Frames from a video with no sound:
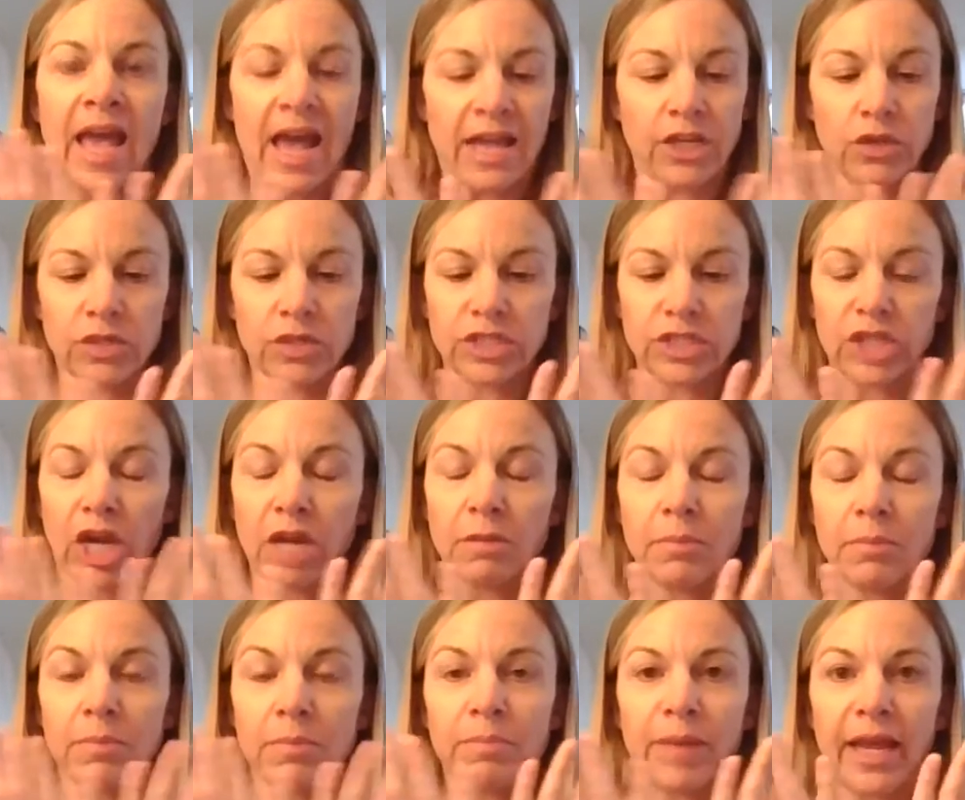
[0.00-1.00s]
And you
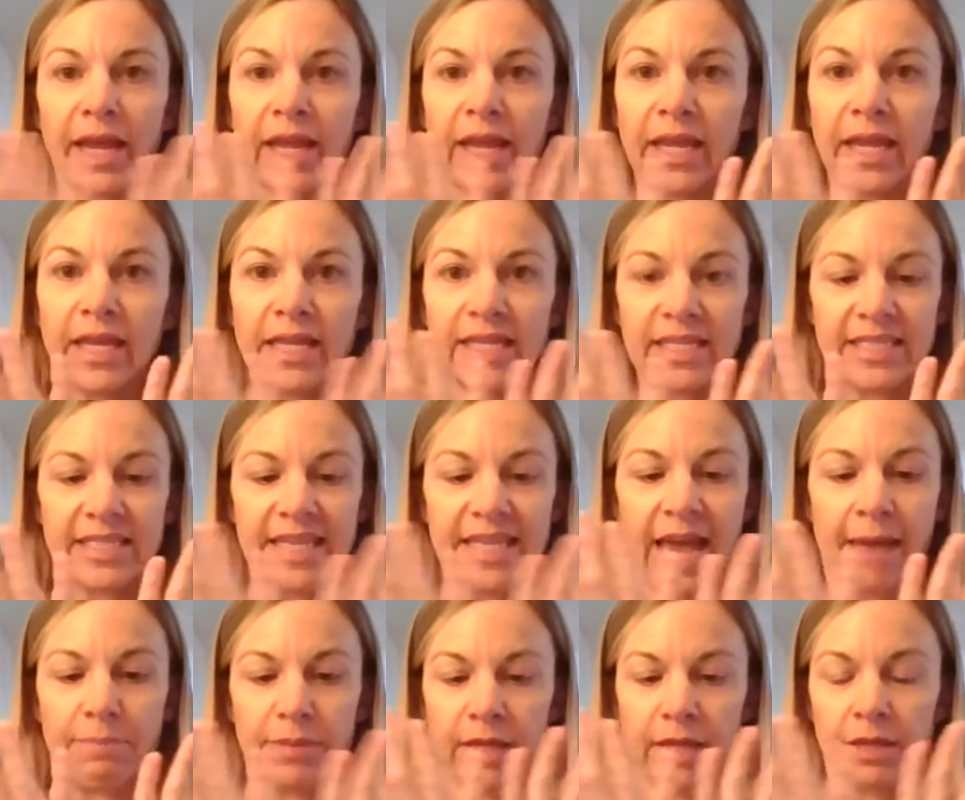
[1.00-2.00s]
start by
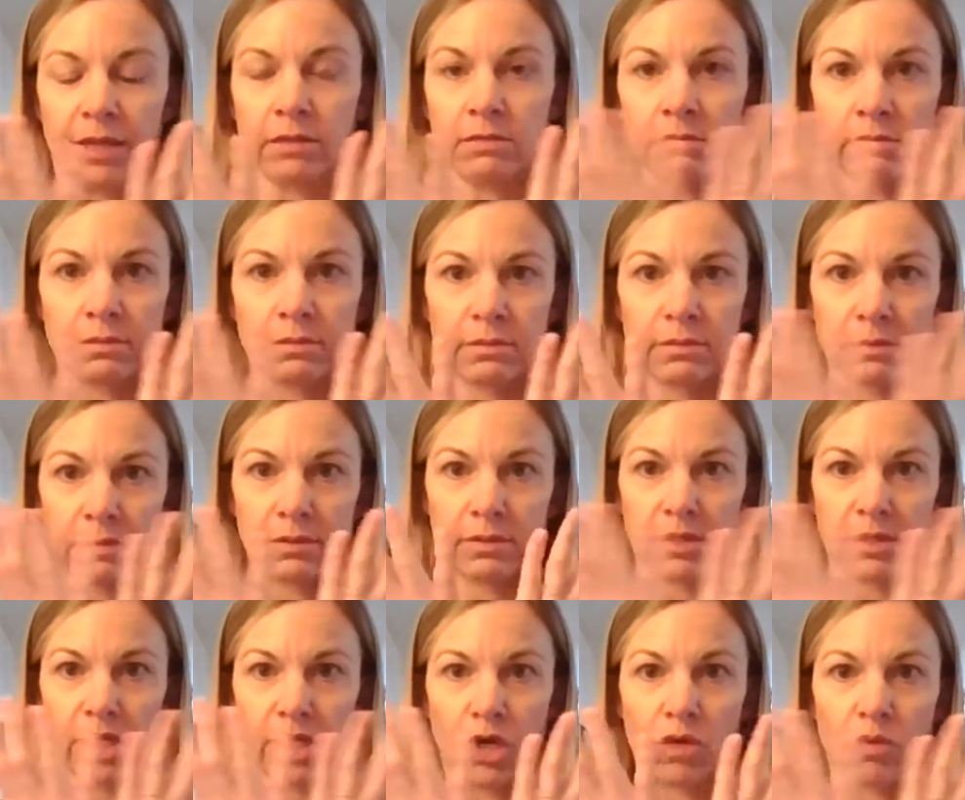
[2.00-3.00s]
tapping
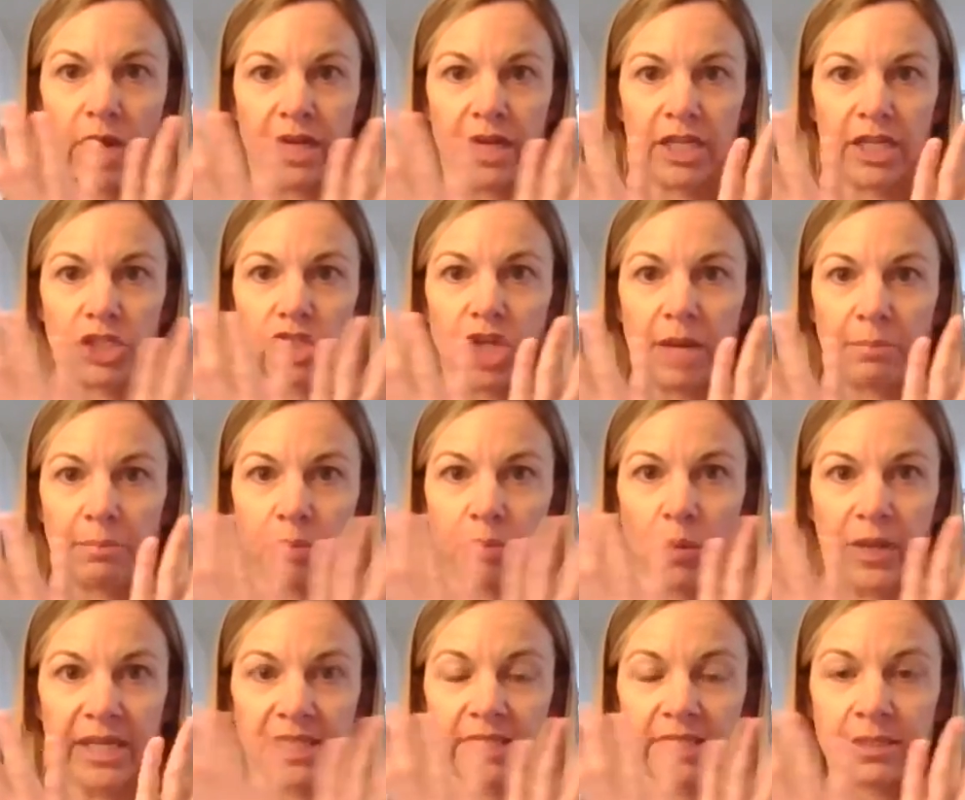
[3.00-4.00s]
the karate chop
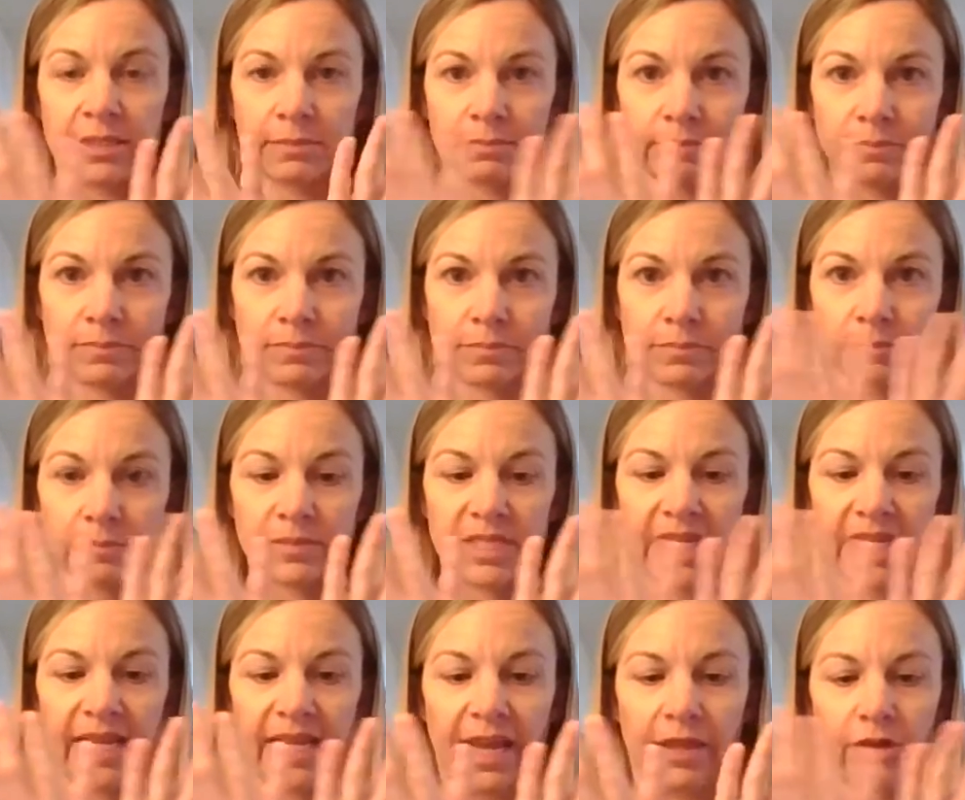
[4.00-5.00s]
point
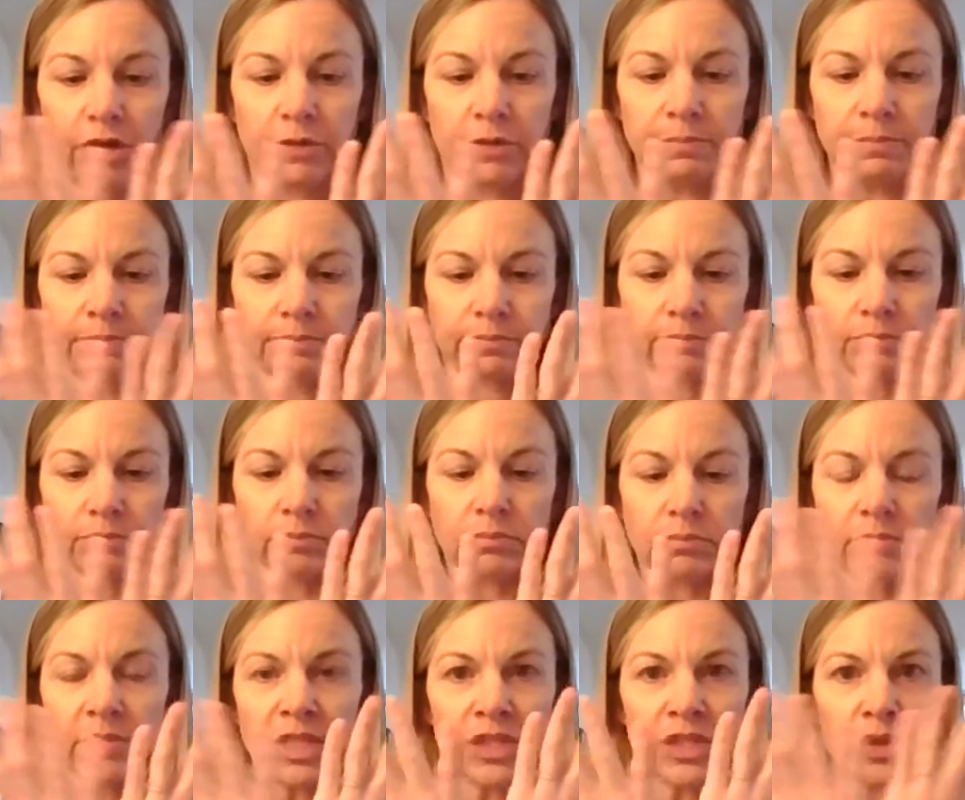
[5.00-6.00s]
together.
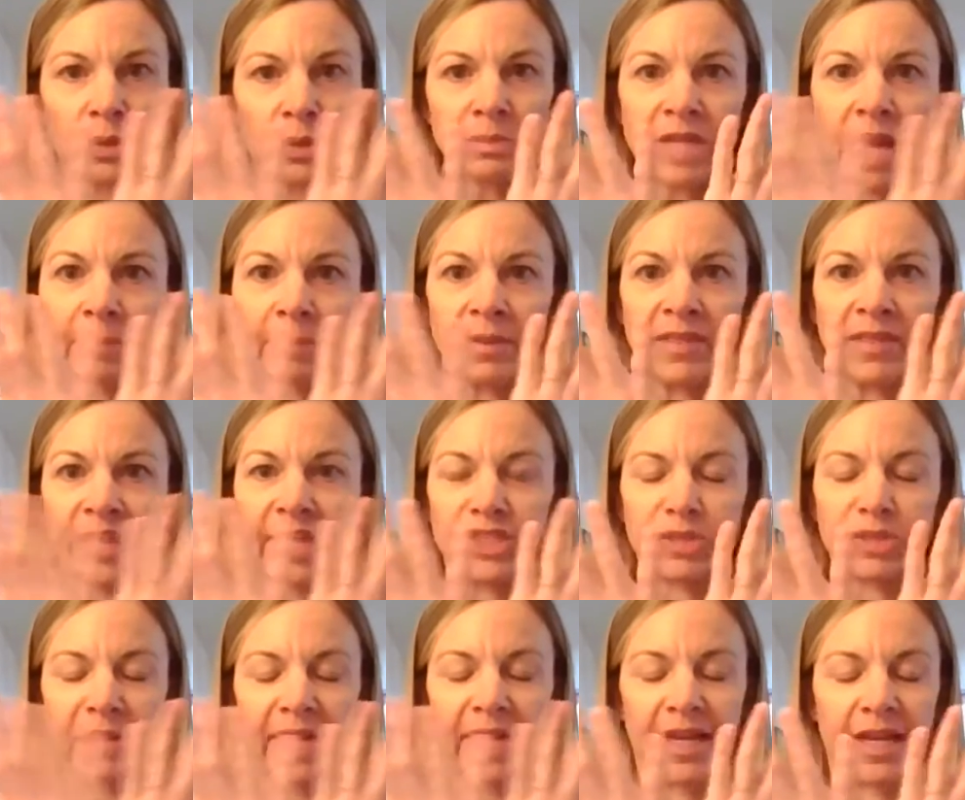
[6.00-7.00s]
So I'm tapping the
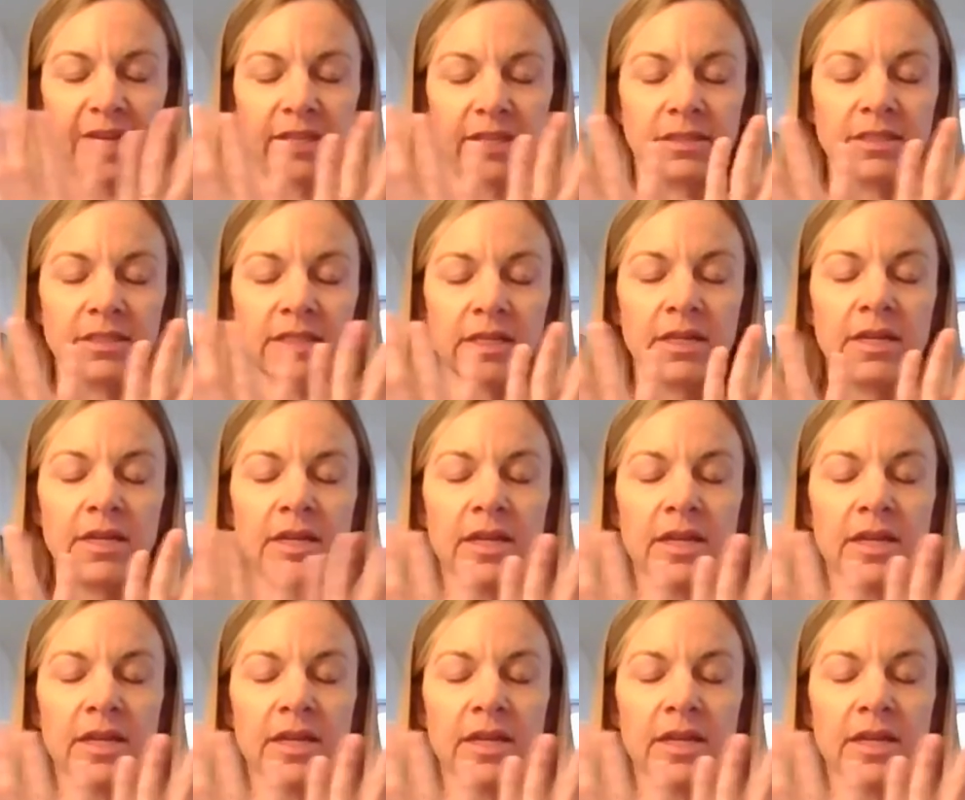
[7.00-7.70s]
edge of my hands.